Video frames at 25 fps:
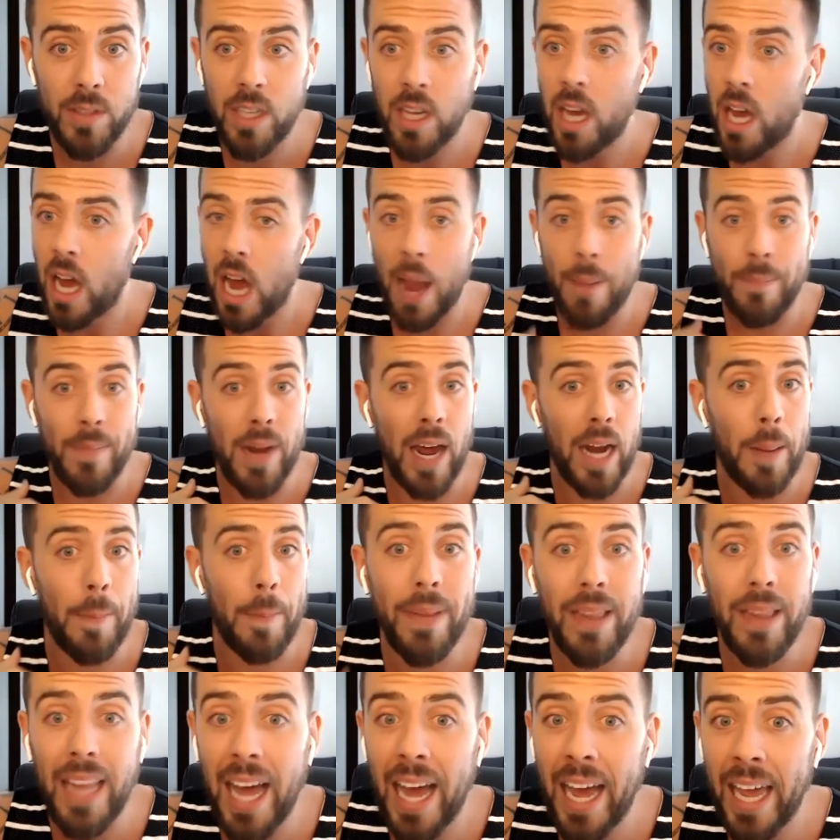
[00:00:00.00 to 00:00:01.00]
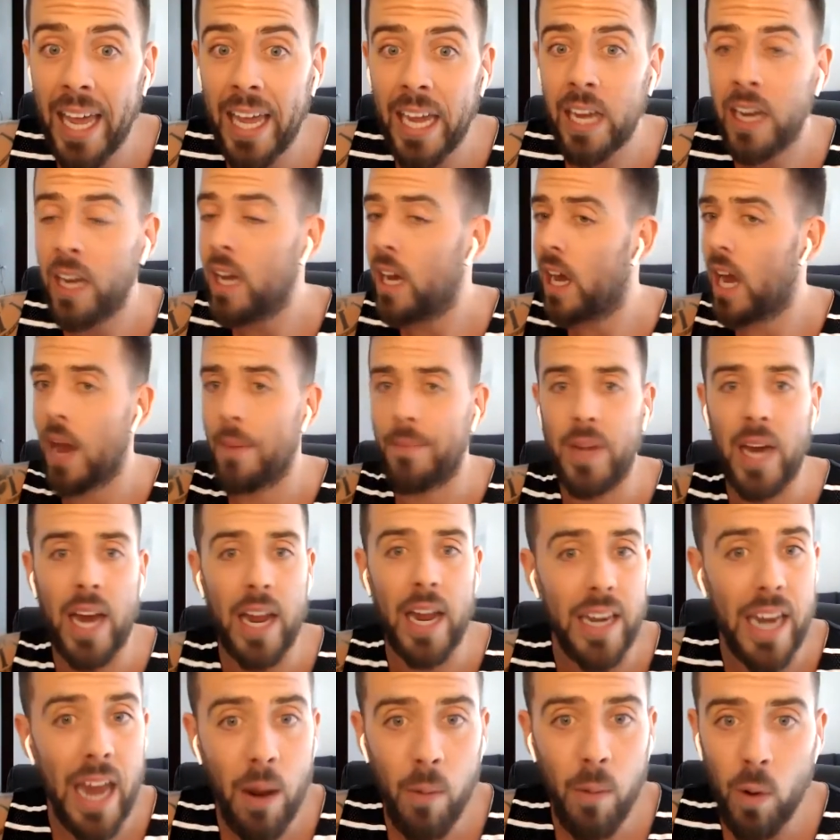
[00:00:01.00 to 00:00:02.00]
I'm not applying, I'm not
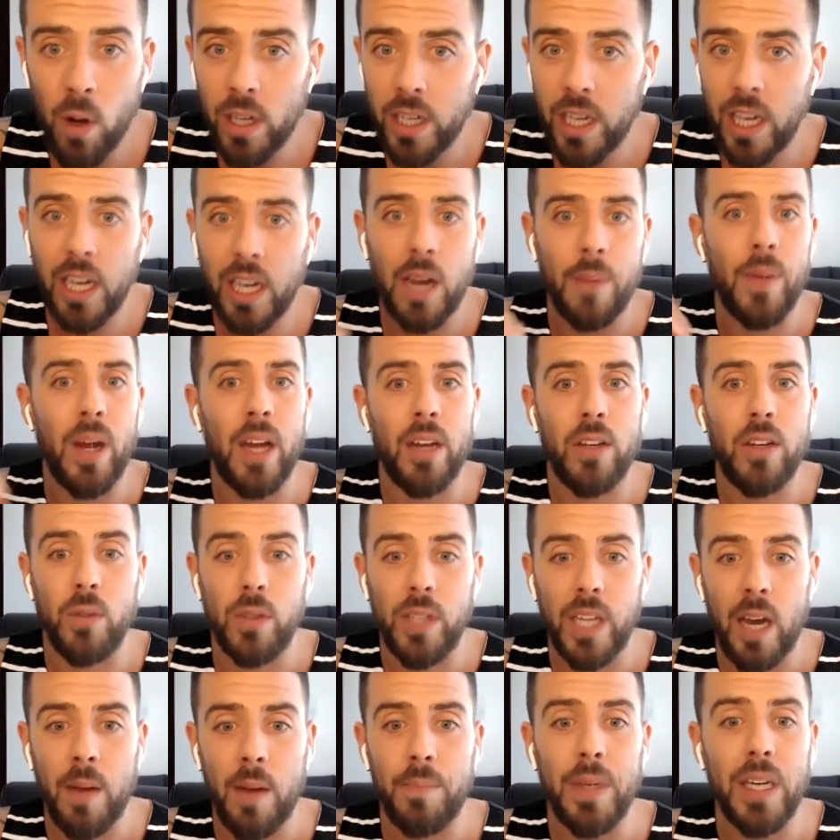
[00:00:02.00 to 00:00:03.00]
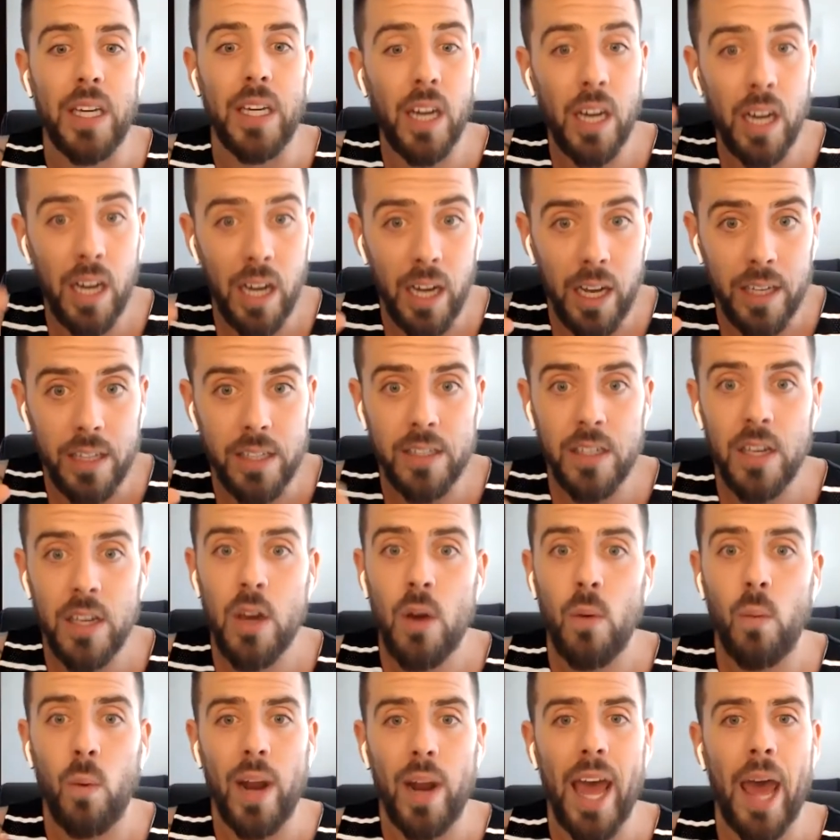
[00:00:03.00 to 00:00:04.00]
networking, I'm not doing that because
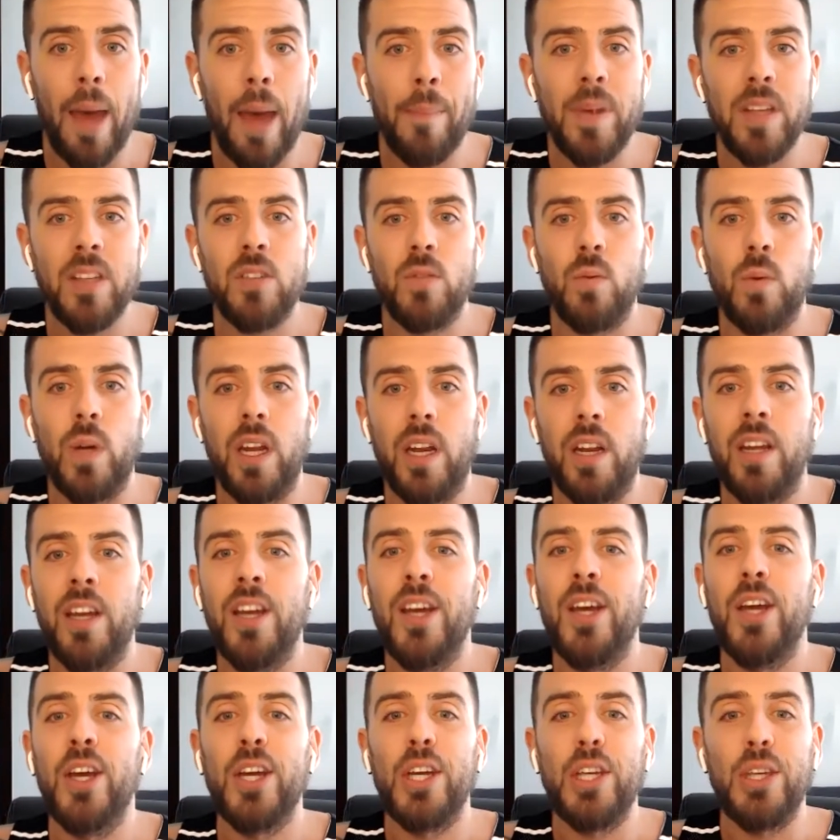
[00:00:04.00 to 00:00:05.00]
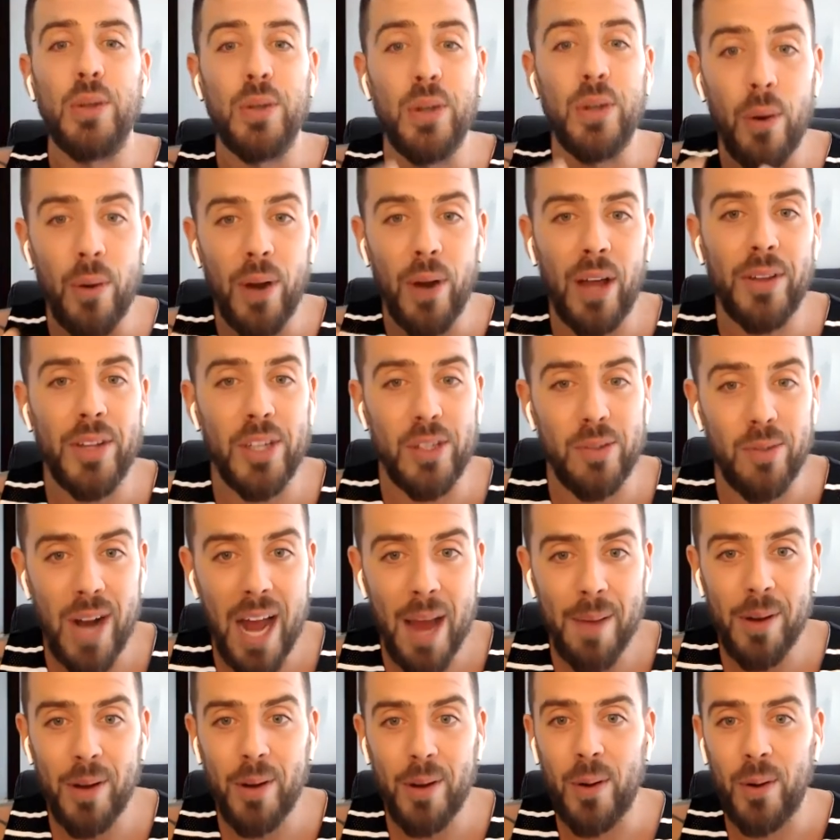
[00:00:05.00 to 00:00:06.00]
what happens when you go down this
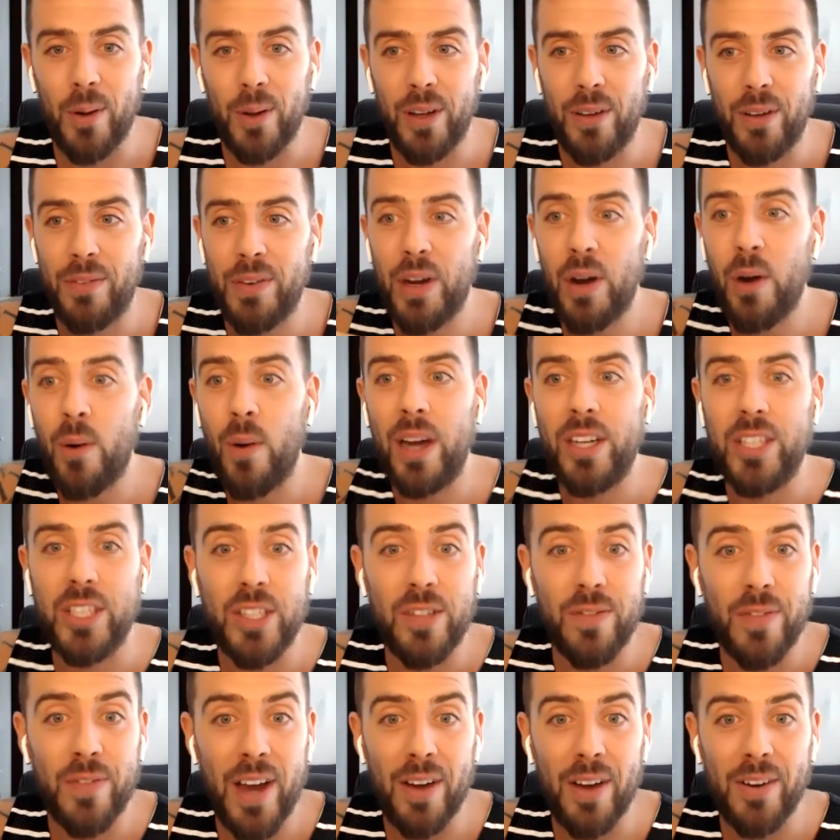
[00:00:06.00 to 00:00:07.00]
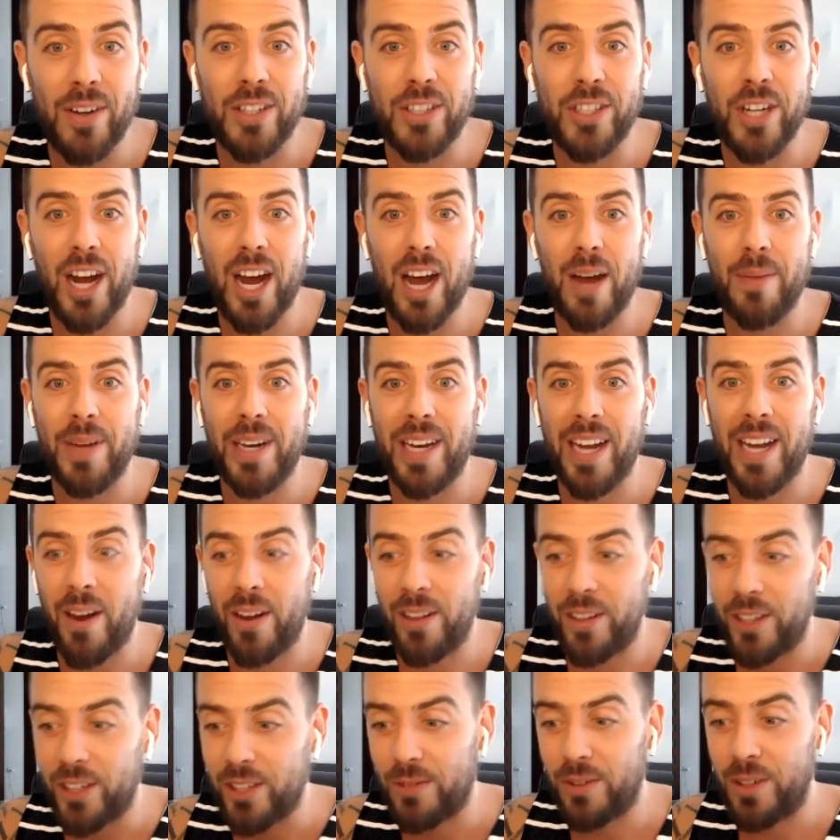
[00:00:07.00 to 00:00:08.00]
rabbit hole of, oh, I just found a job and now it
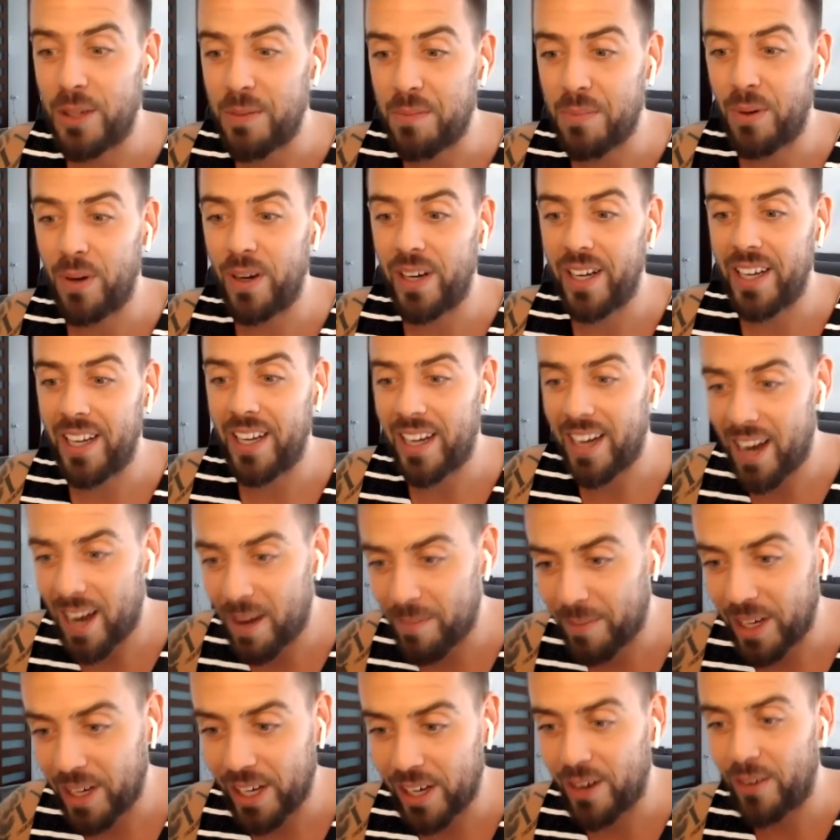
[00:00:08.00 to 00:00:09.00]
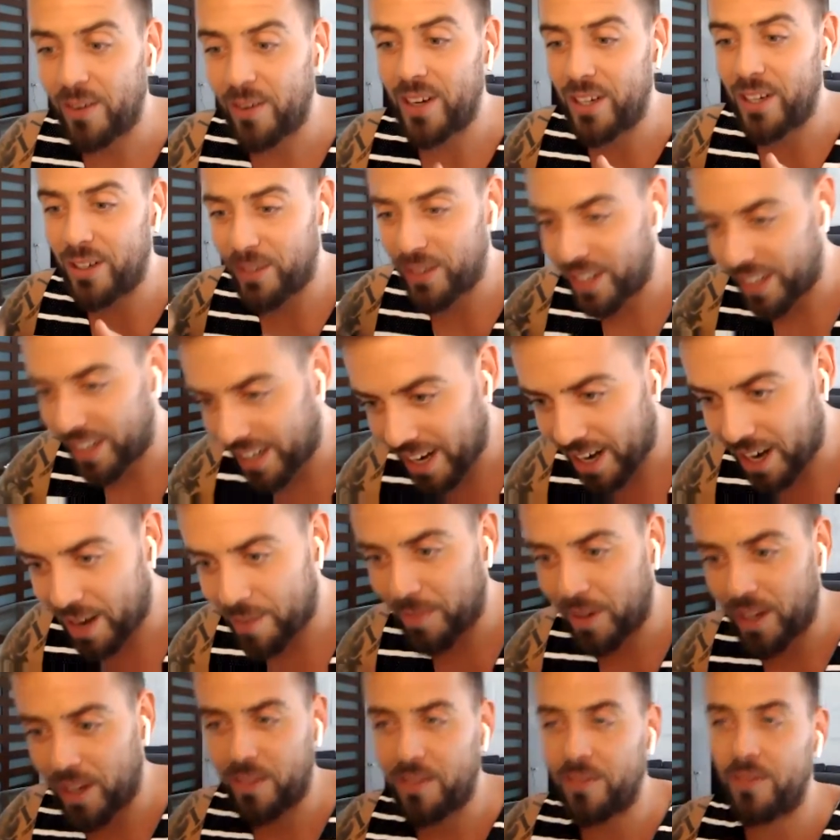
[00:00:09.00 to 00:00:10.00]
looks really pretty and now I'm going to go into it and now I'm
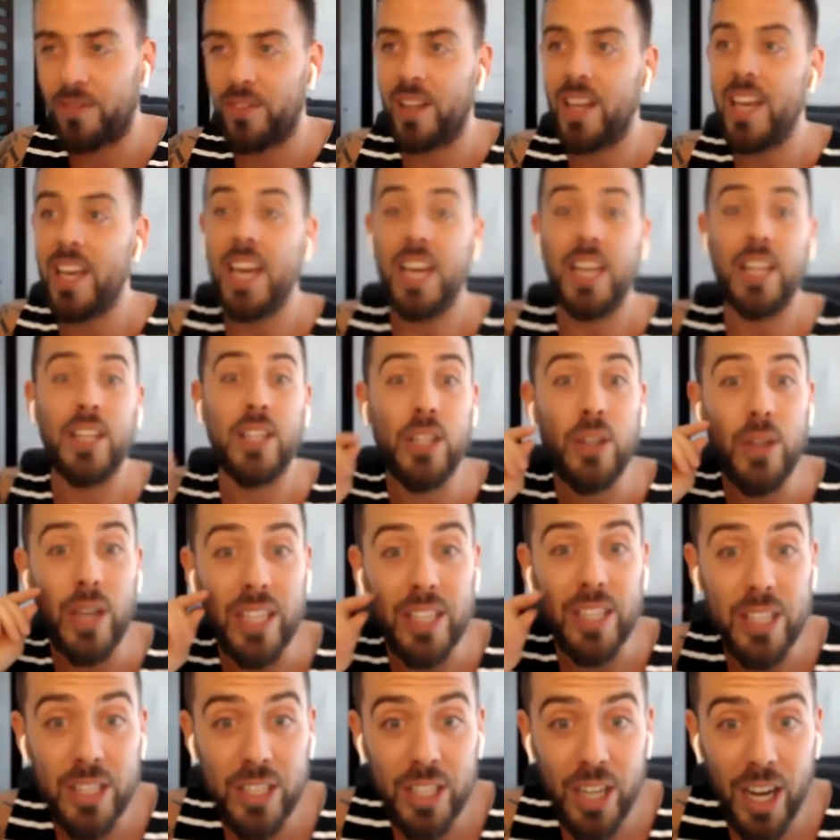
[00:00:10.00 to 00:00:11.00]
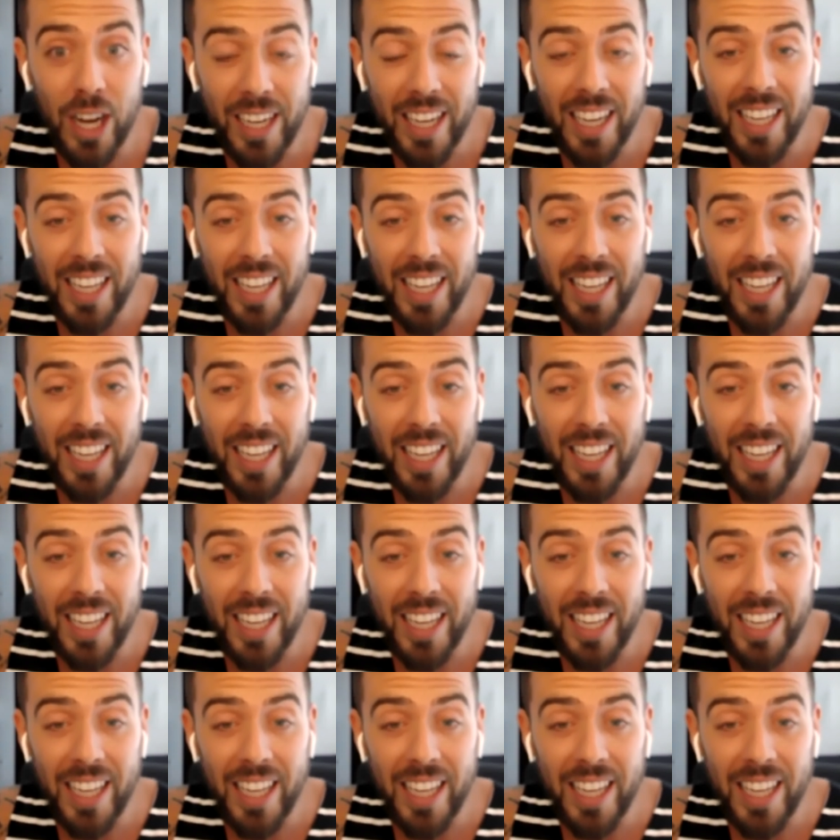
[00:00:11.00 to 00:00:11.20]
going to, you get stuck in